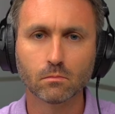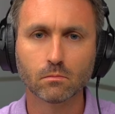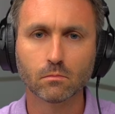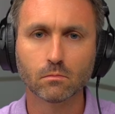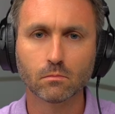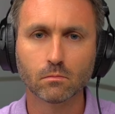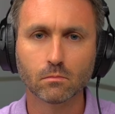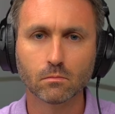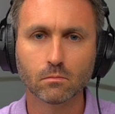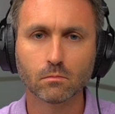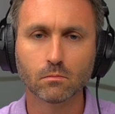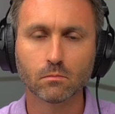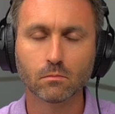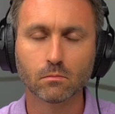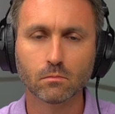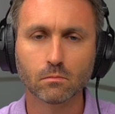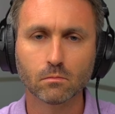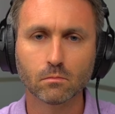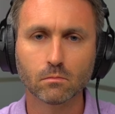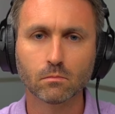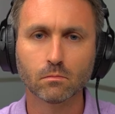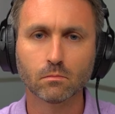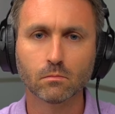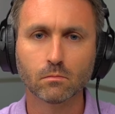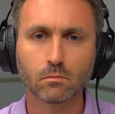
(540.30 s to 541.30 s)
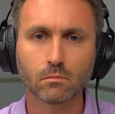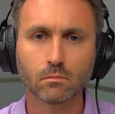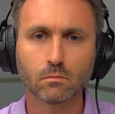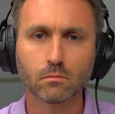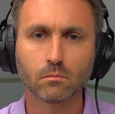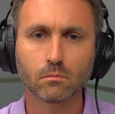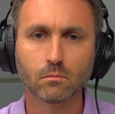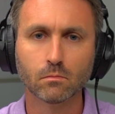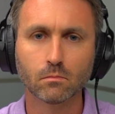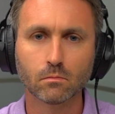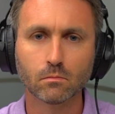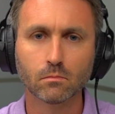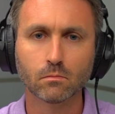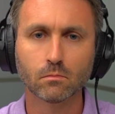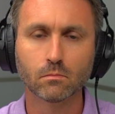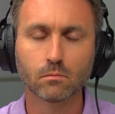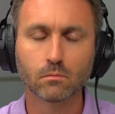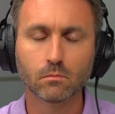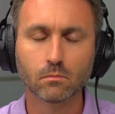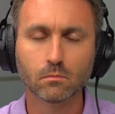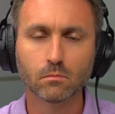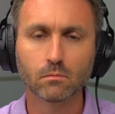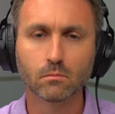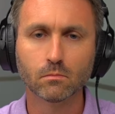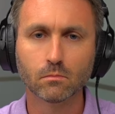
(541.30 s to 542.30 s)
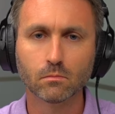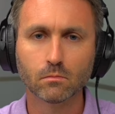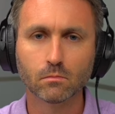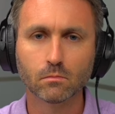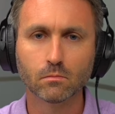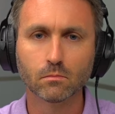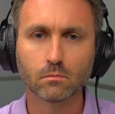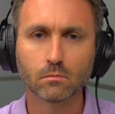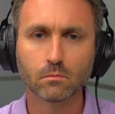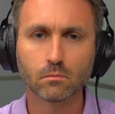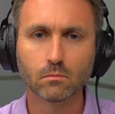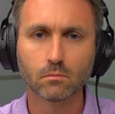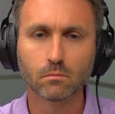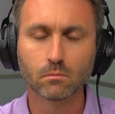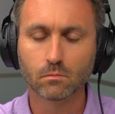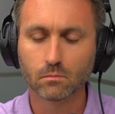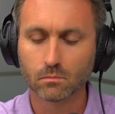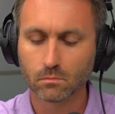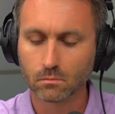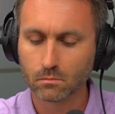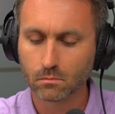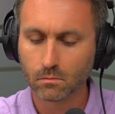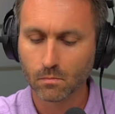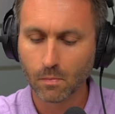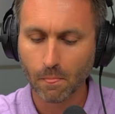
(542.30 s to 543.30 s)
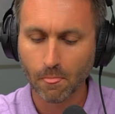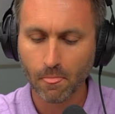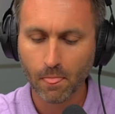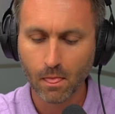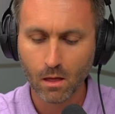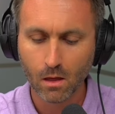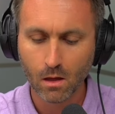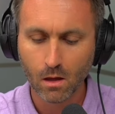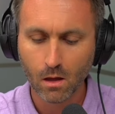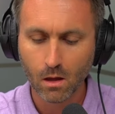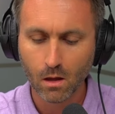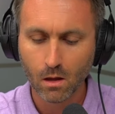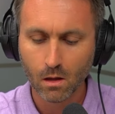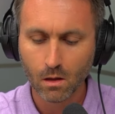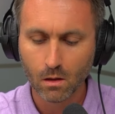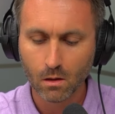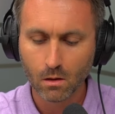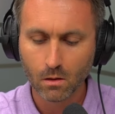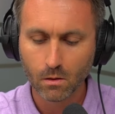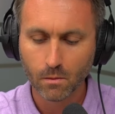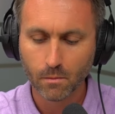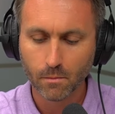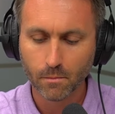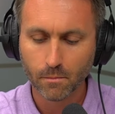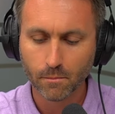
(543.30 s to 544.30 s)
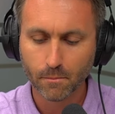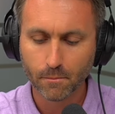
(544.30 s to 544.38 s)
(not speaking)